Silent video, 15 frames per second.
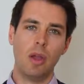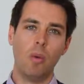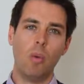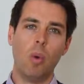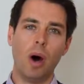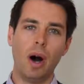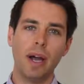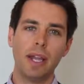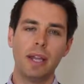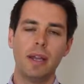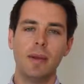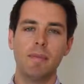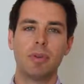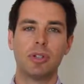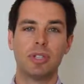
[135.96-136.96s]
Why?
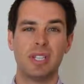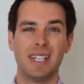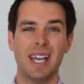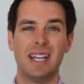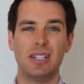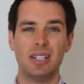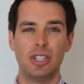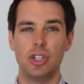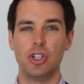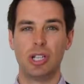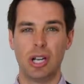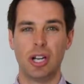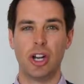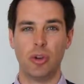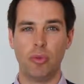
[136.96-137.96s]
Because the data is
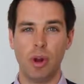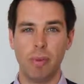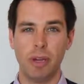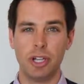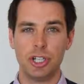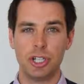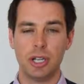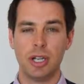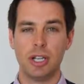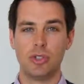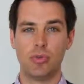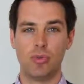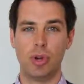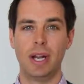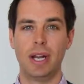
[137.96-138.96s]
usually a load of rubbish. It's
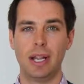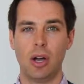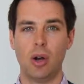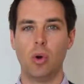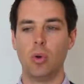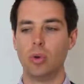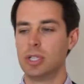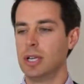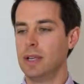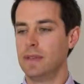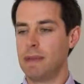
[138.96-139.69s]
really old.